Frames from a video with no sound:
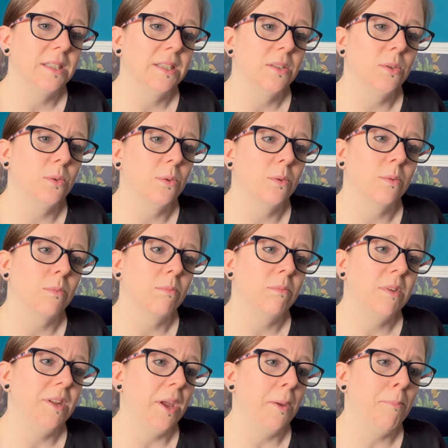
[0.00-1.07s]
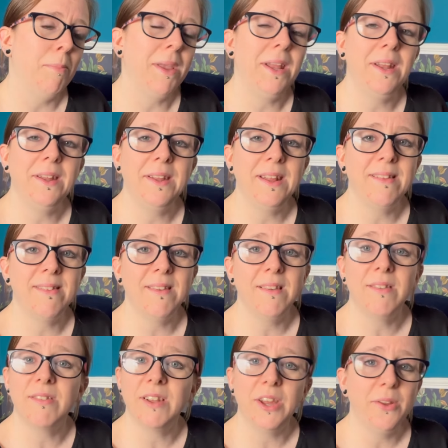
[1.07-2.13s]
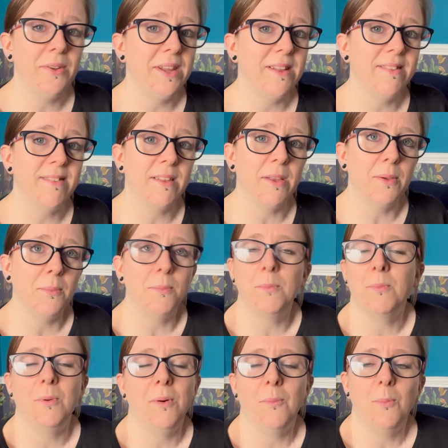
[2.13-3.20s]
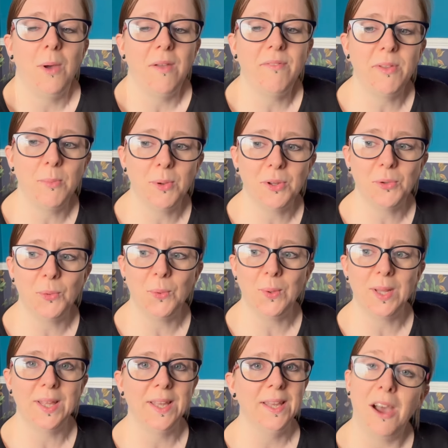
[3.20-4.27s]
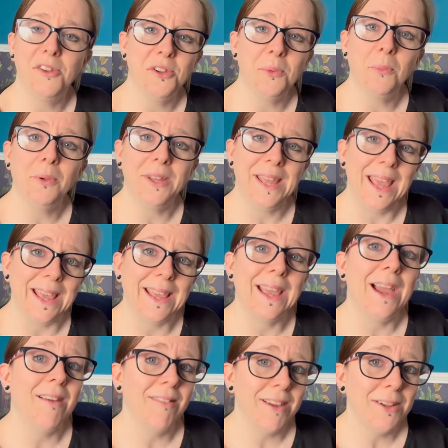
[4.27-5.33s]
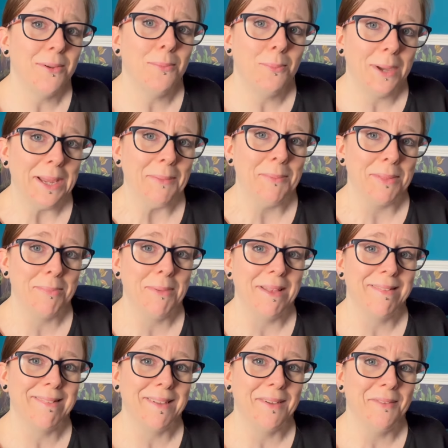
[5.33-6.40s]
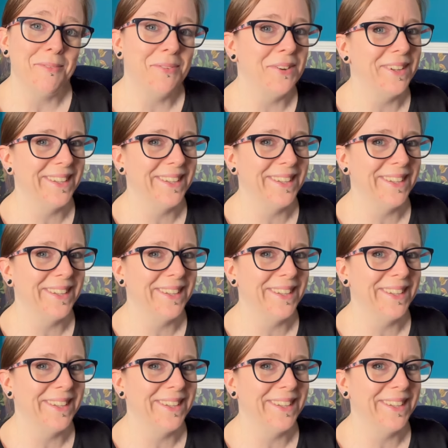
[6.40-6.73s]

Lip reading: or you know, beginner knitter, slow knitter, whatever you want to call it, I don't want to get carried away with myself.